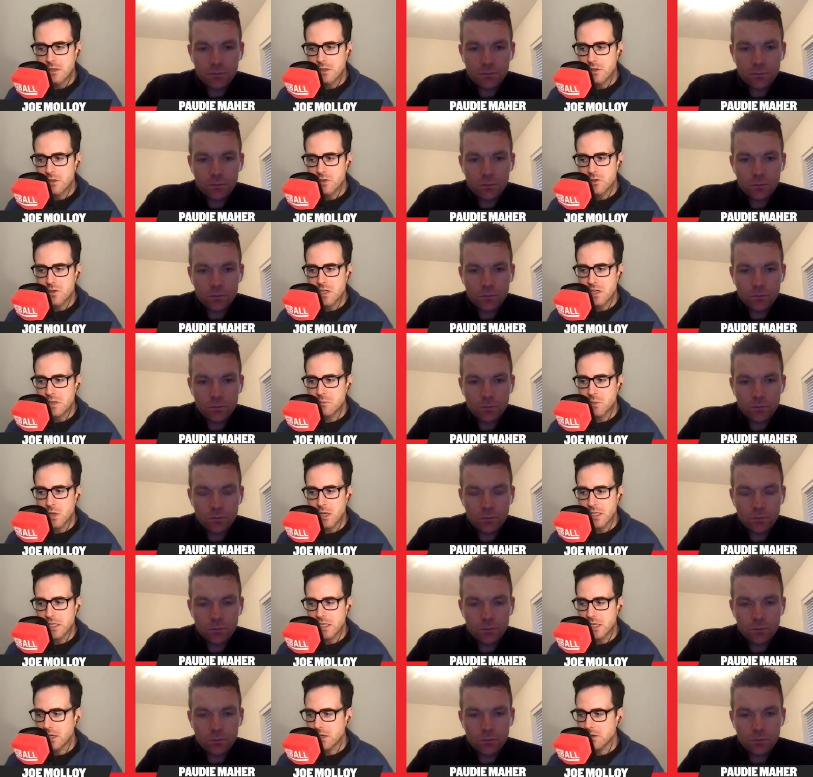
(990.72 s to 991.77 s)
Speaker 1: you seem
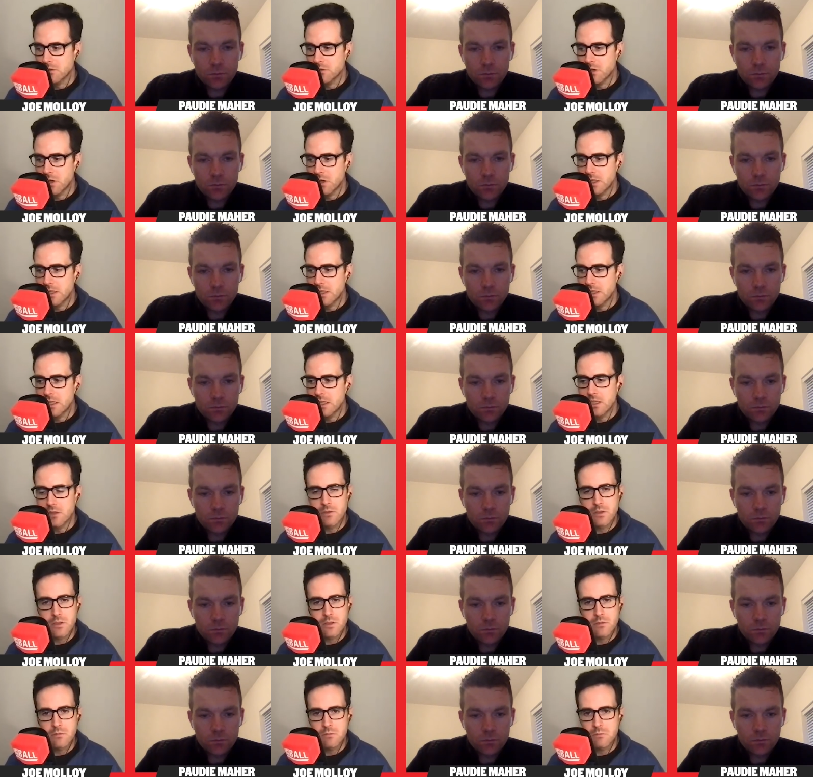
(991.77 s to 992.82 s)
like a fairly
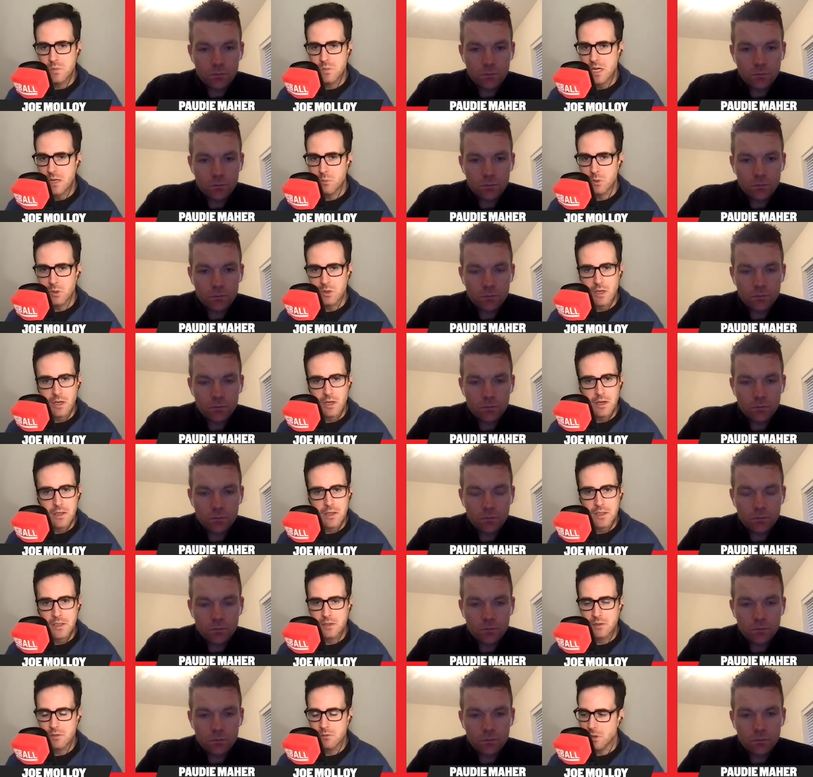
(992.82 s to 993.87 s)
even tempered guy
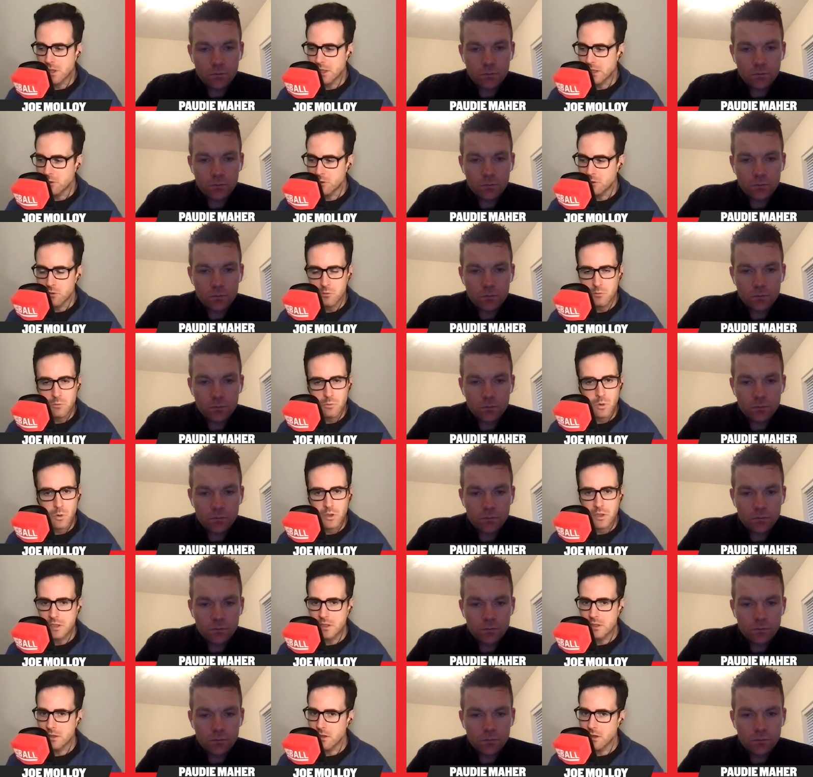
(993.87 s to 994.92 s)
and like working
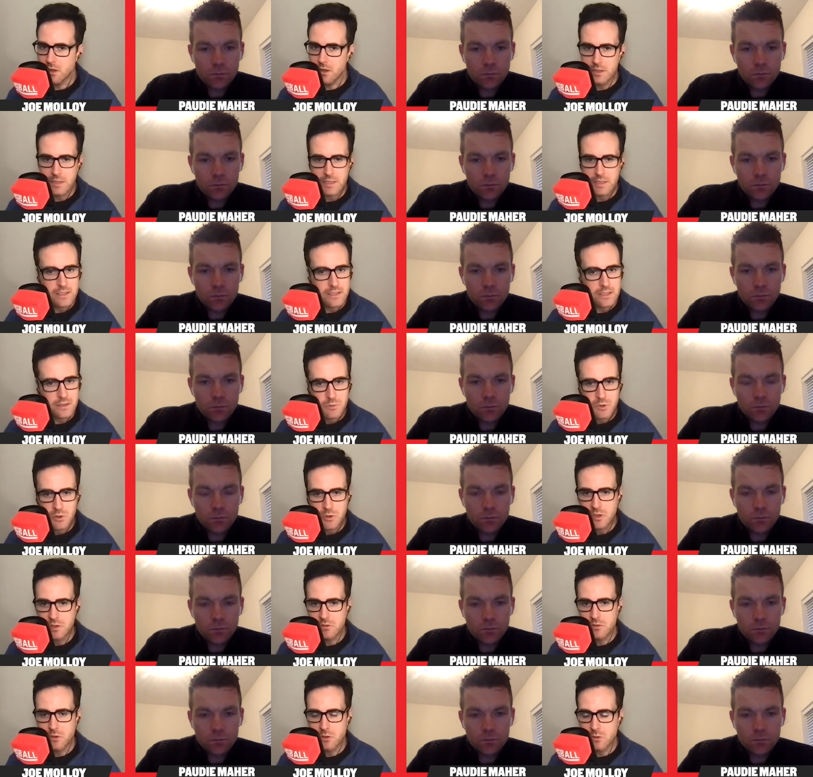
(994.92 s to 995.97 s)
in the Gardaí, I'm sure you
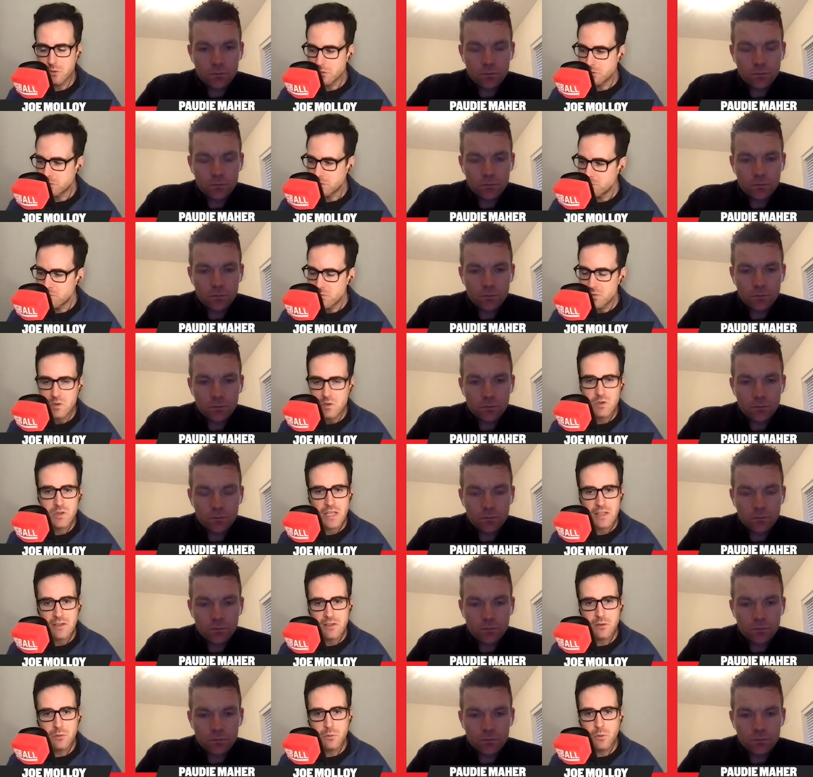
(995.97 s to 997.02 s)
have a good sense
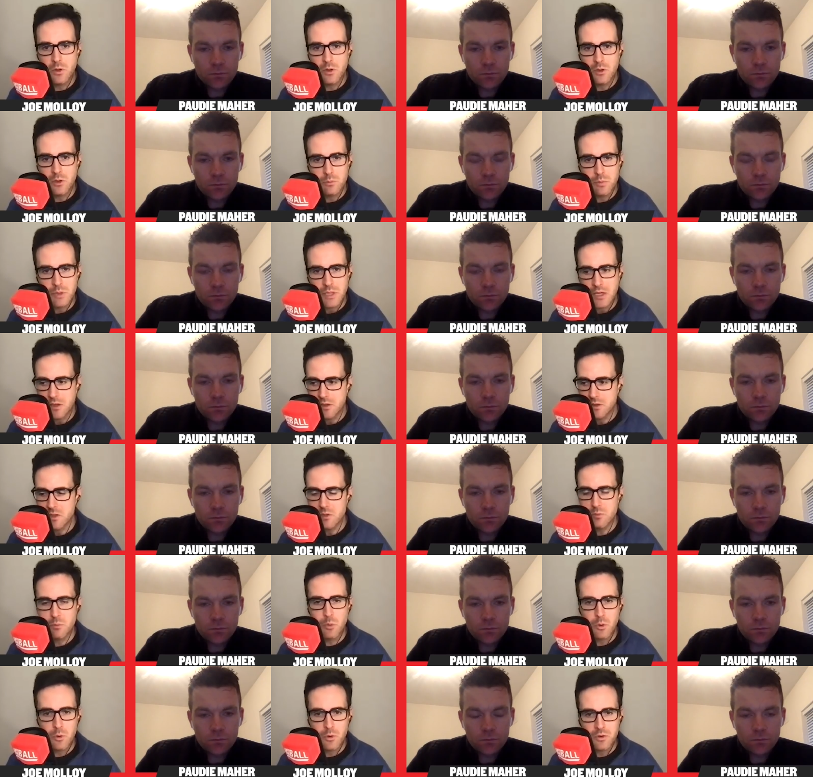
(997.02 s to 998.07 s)
of the world beyond
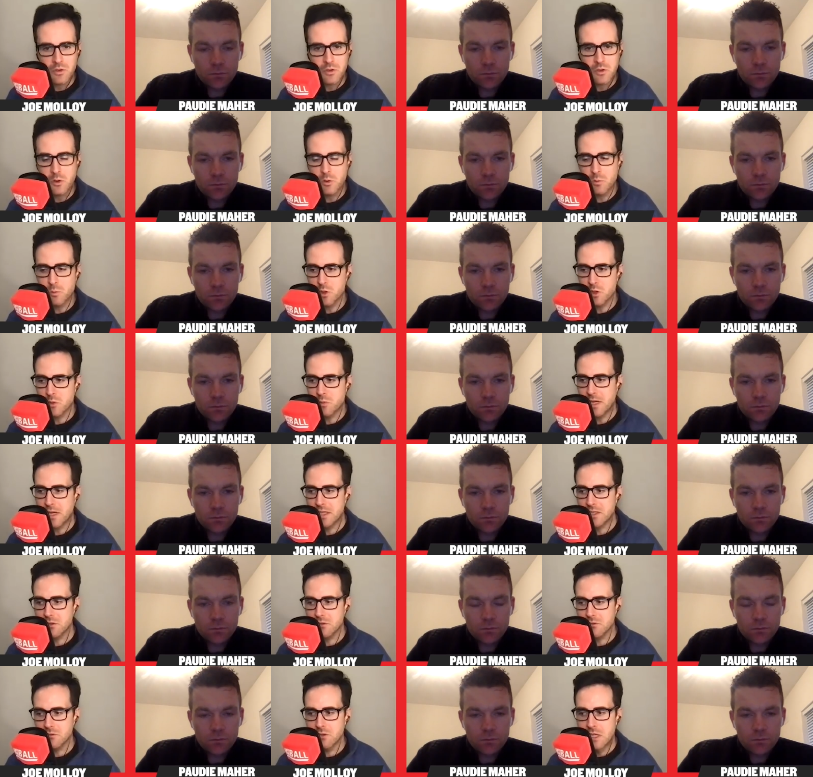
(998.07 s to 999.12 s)
sport and a good
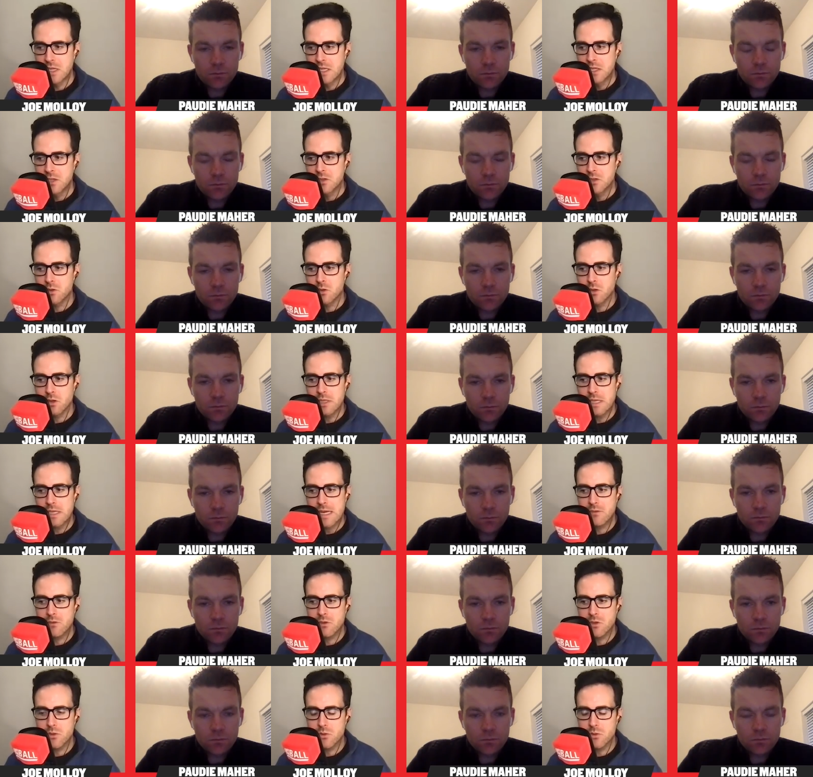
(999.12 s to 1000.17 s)
perspective. So you
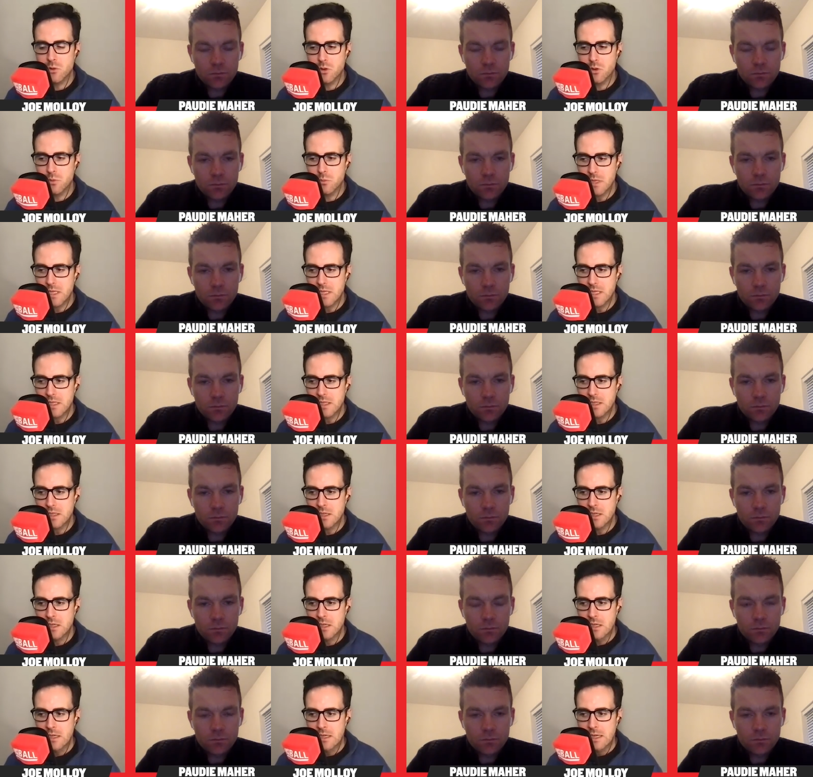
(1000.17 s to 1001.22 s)
never struck me
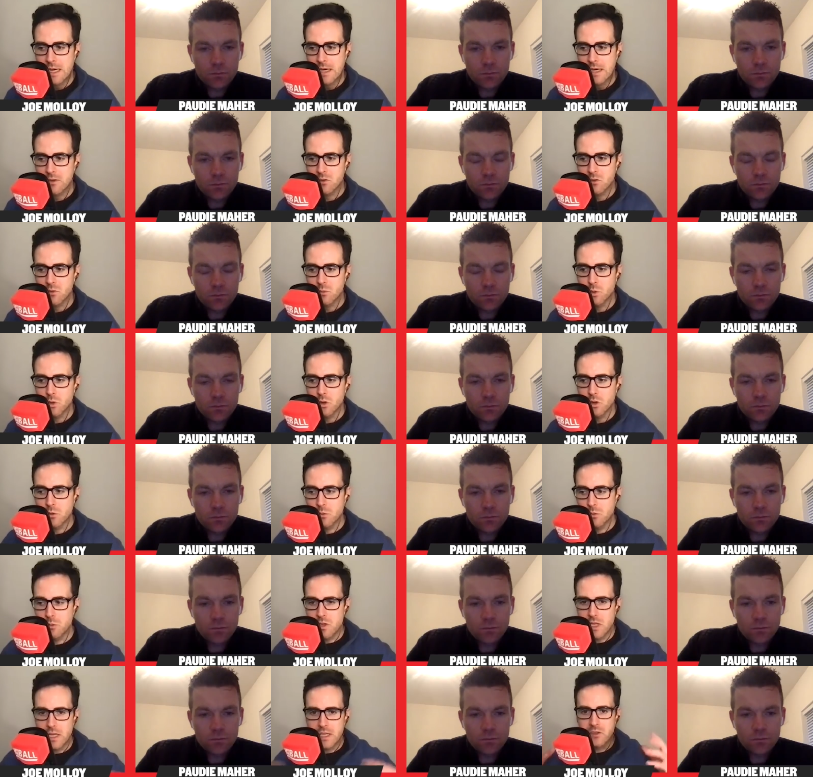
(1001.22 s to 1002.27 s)
as someone who
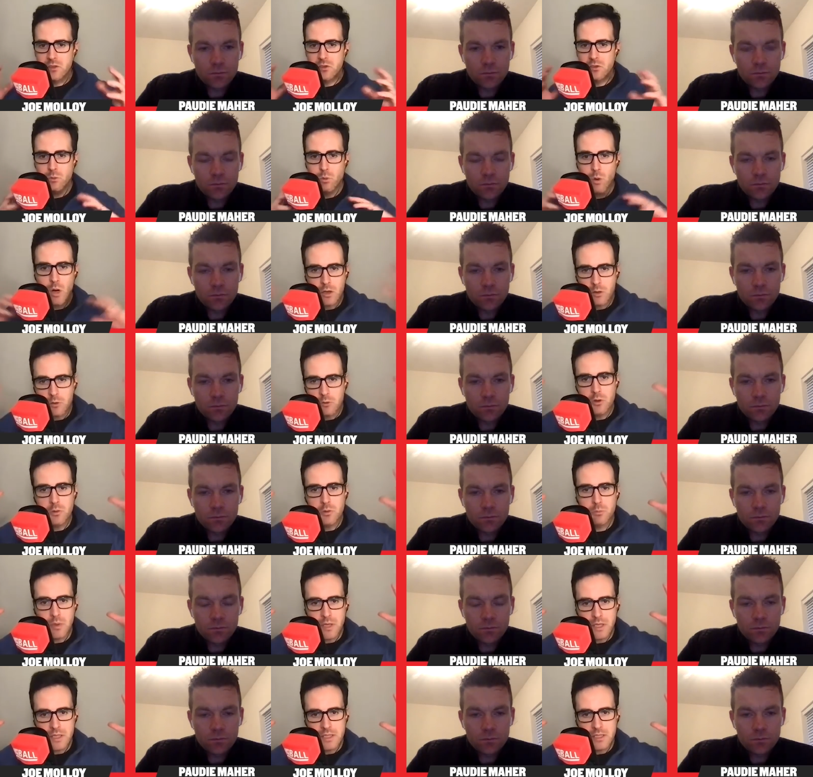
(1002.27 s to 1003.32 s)
was like swallowed up
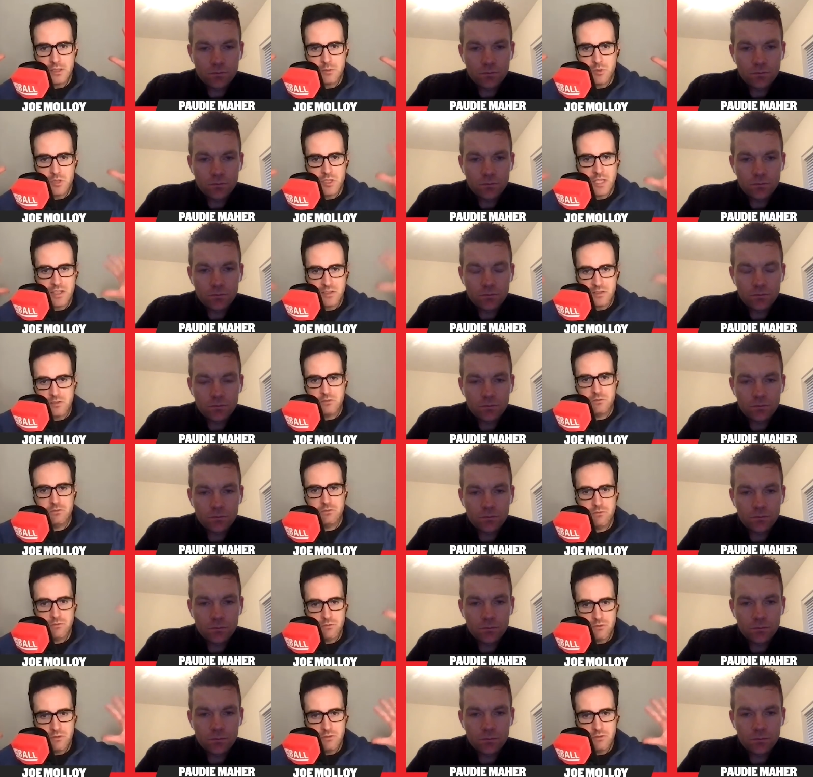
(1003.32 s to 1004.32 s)
by the obsessive